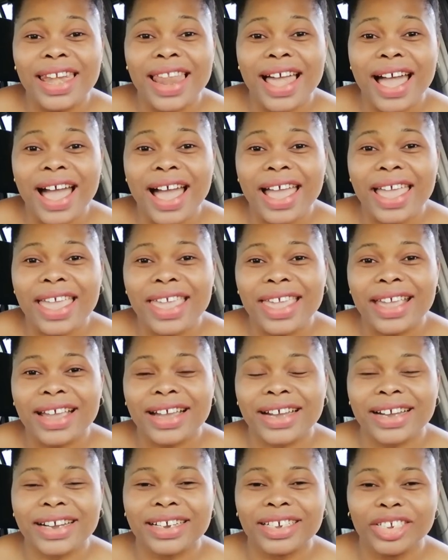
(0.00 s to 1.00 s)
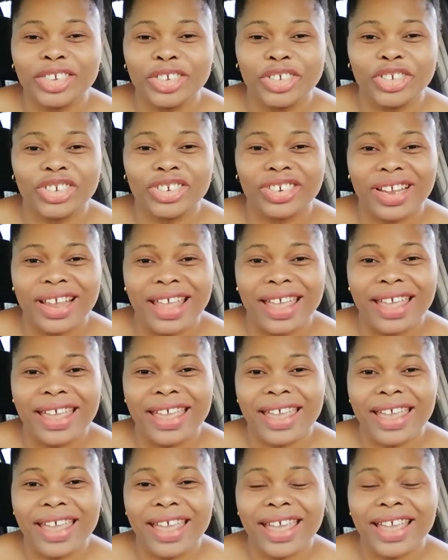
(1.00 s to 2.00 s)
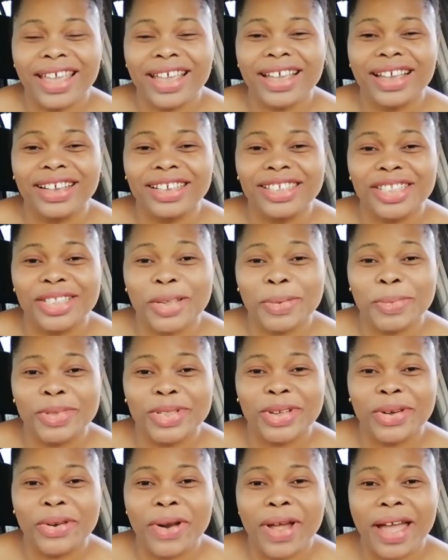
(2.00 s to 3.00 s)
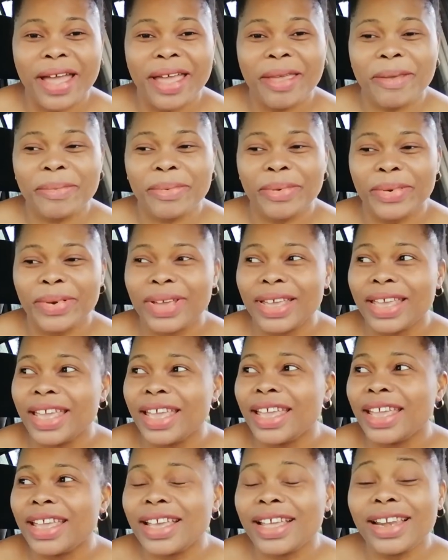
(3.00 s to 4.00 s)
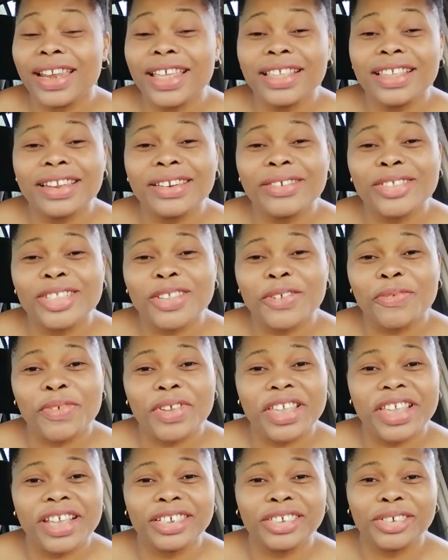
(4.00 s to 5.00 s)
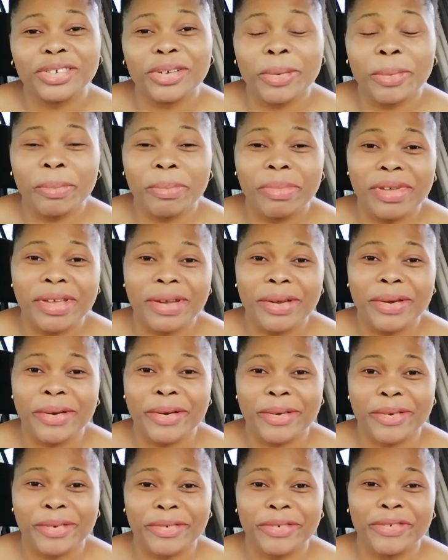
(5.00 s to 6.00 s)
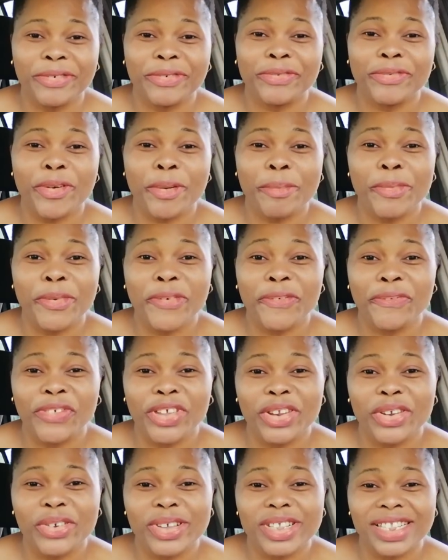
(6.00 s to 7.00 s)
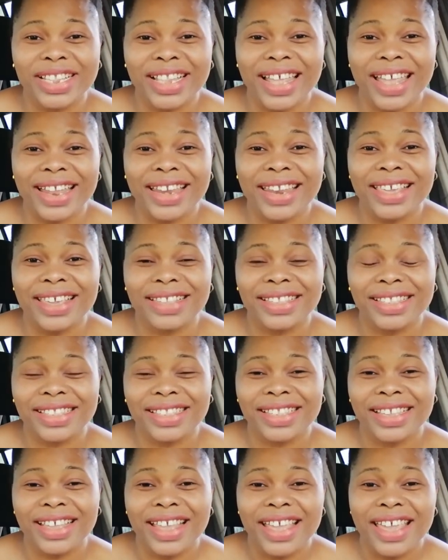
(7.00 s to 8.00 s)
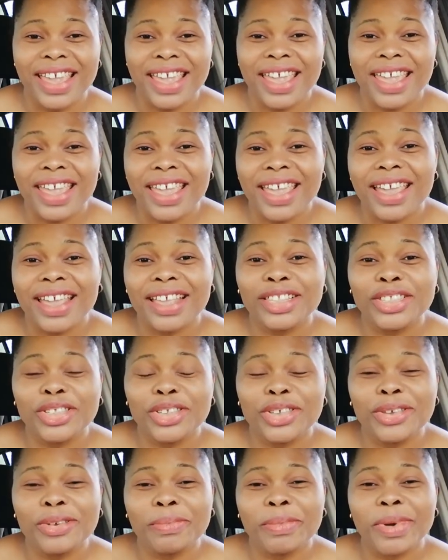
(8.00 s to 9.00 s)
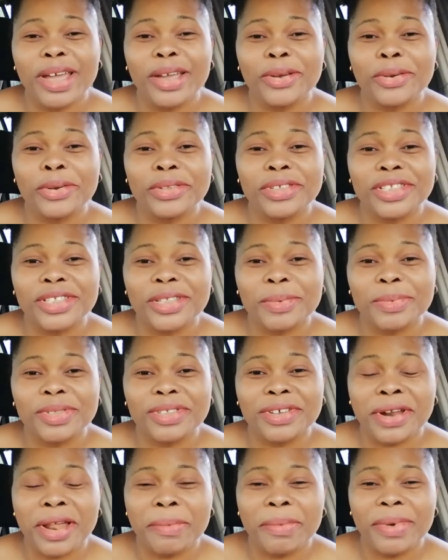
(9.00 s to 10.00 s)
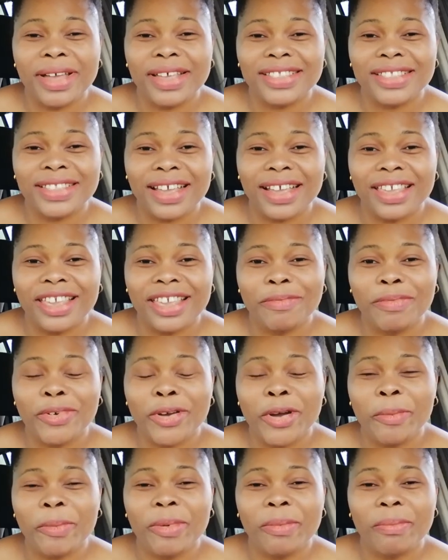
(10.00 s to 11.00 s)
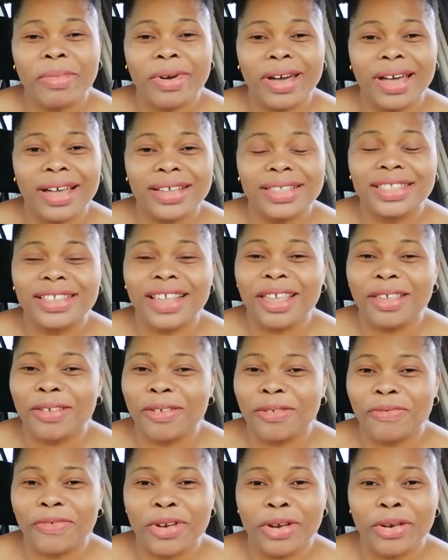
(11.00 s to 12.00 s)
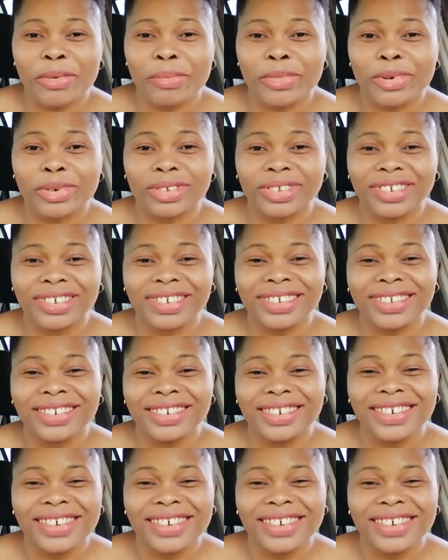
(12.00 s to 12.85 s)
like, share, subscribe, click the notification bell for more videos like this. And to you, my old subscribers that keep coming back, thank you very much.